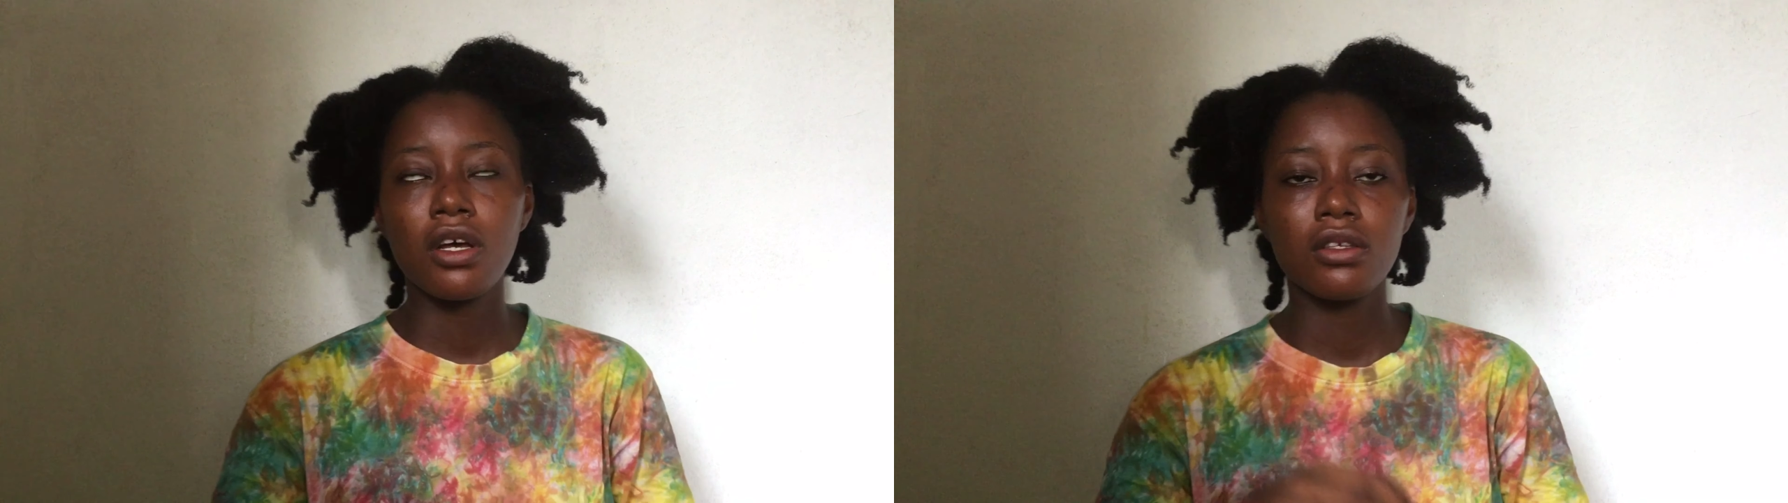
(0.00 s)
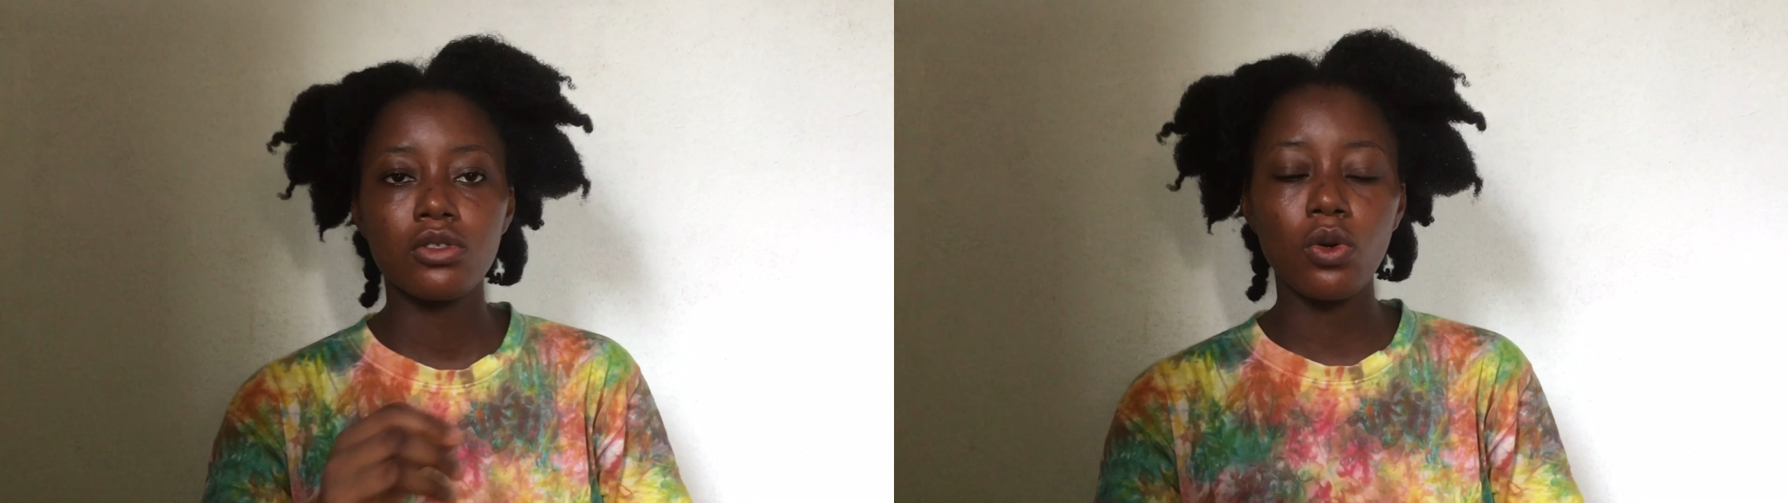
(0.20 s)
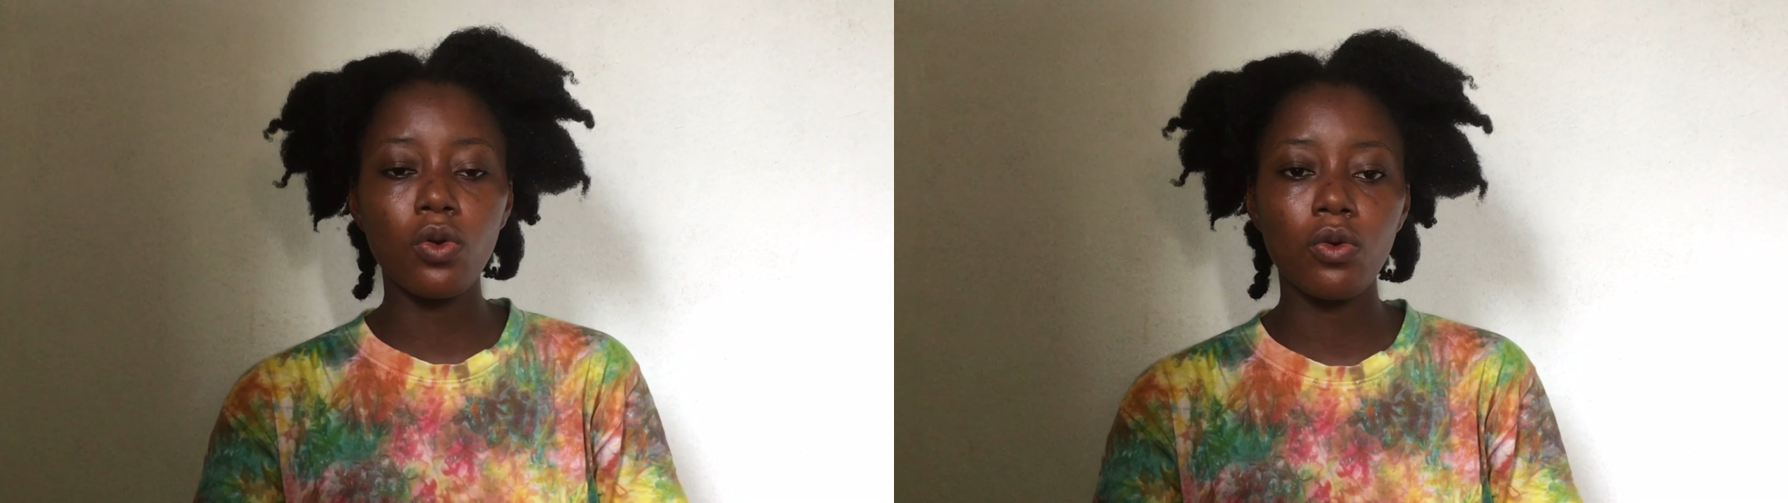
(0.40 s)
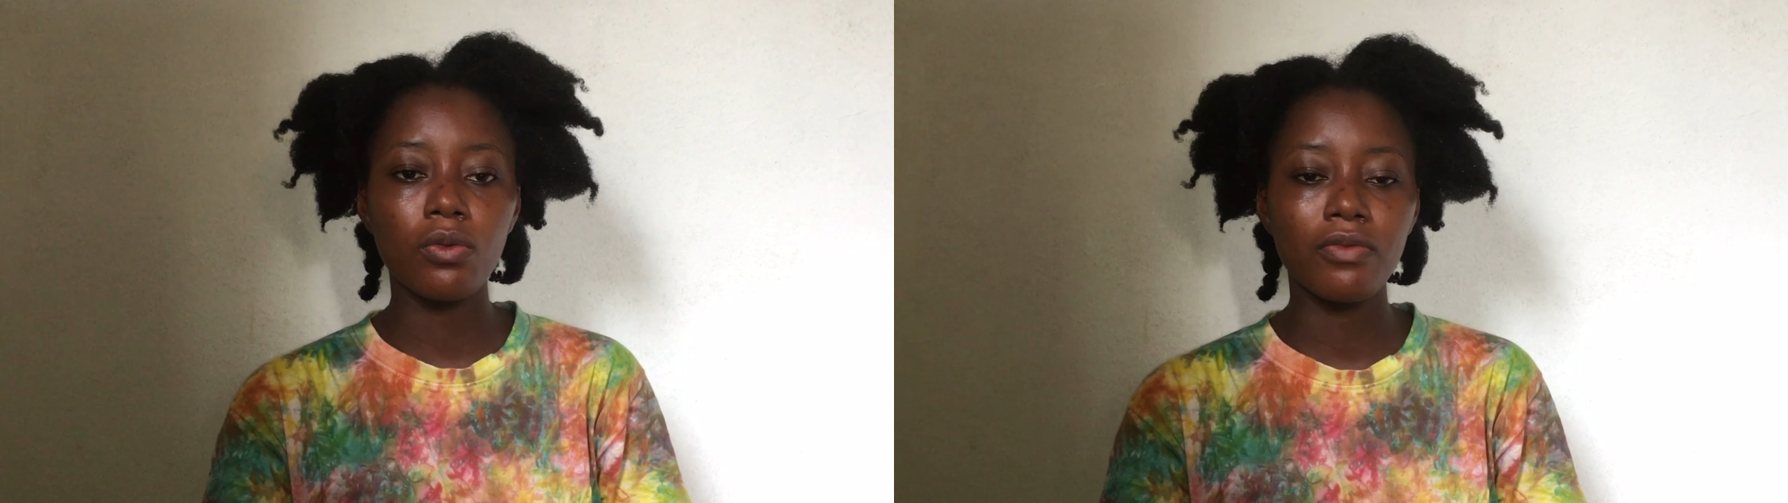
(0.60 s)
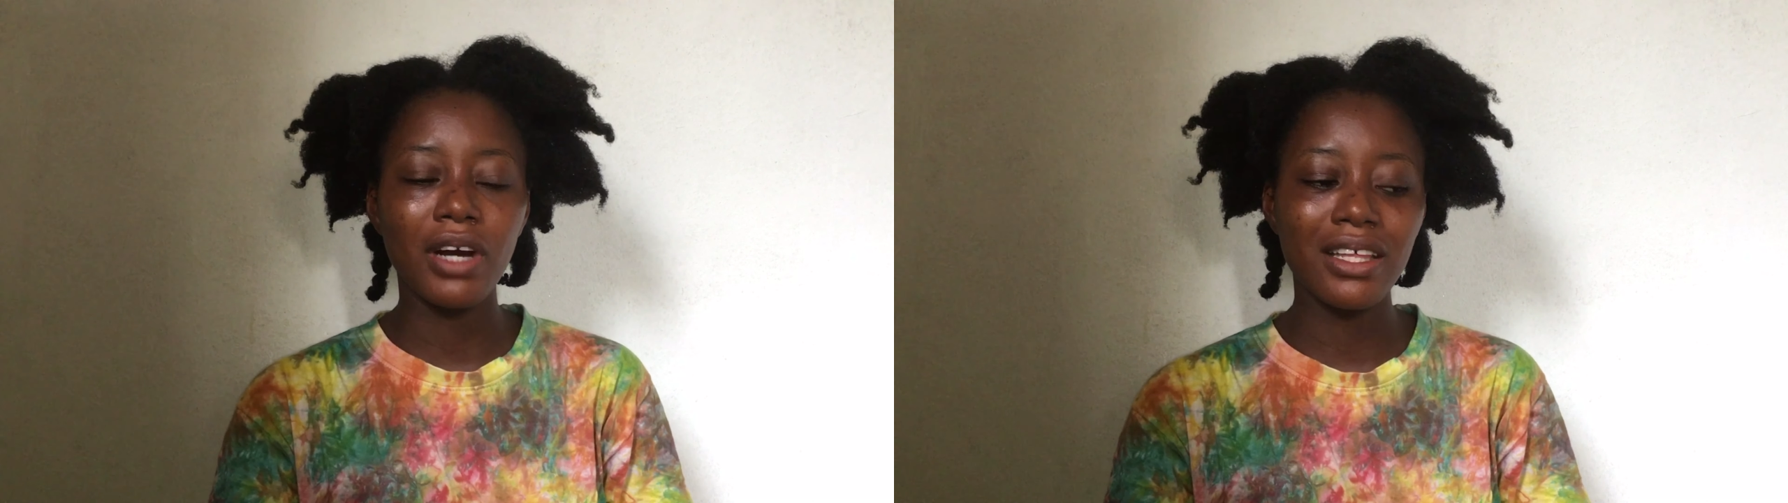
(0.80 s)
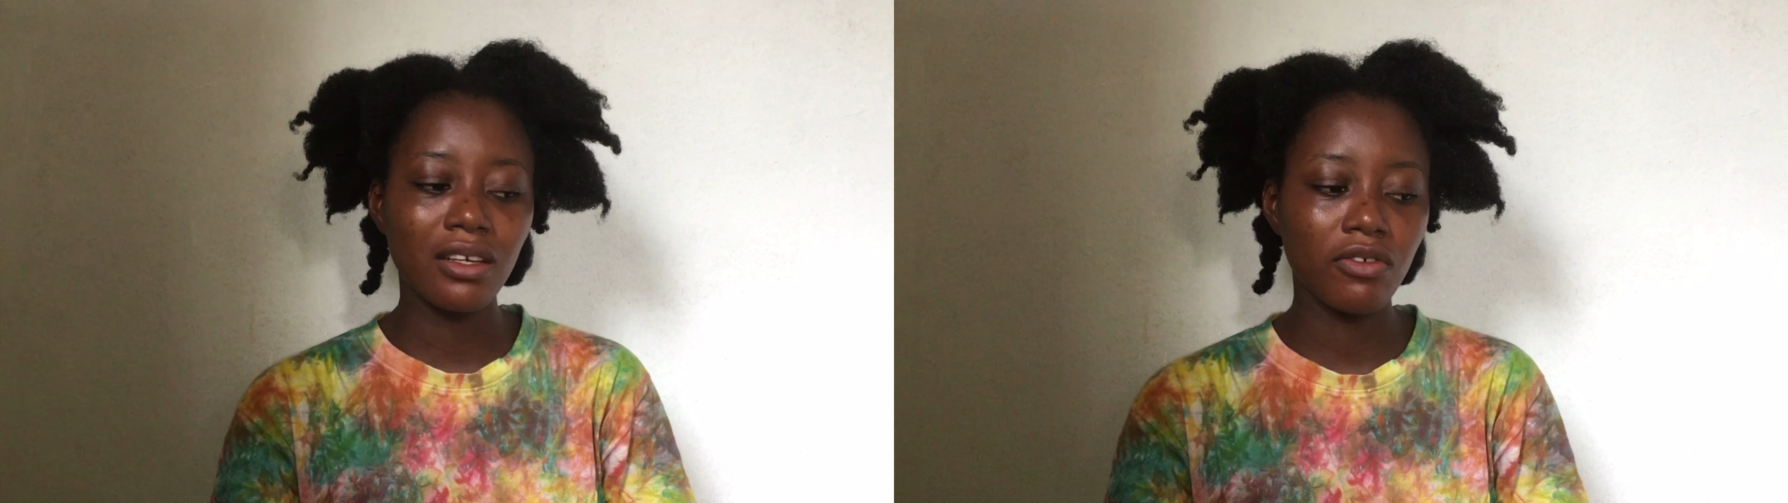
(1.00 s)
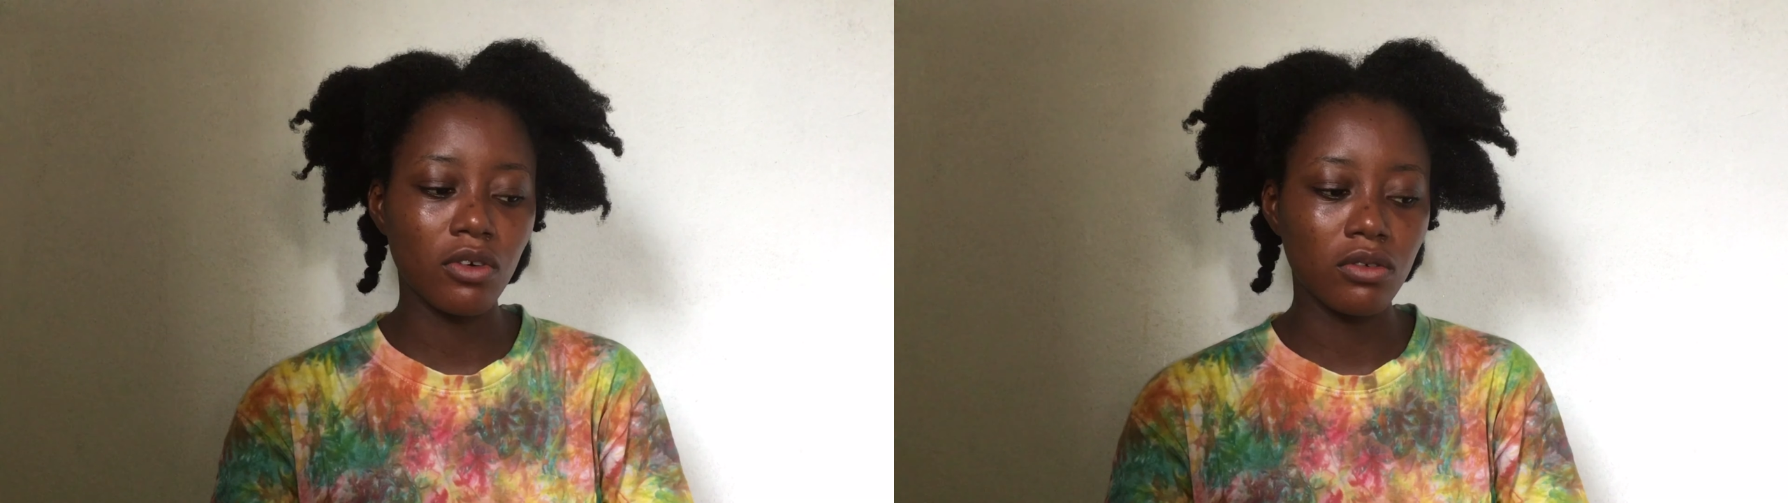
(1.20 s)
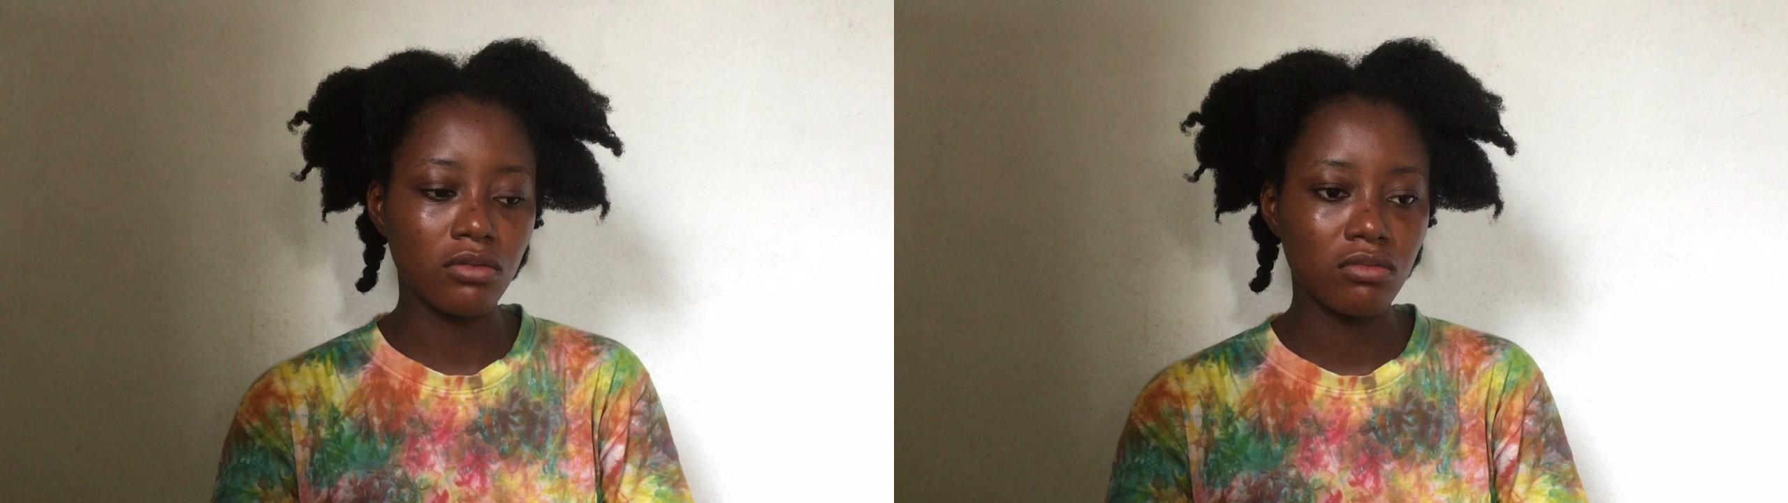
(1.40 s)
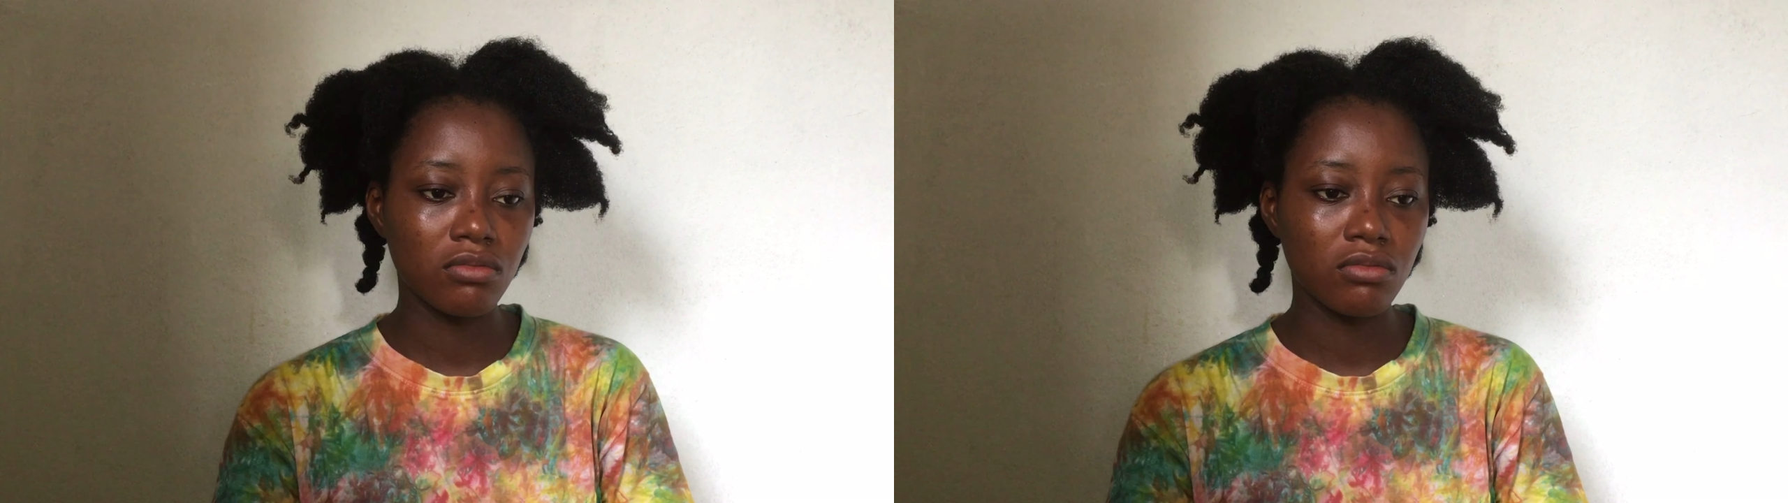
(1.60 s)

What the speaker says: so I think for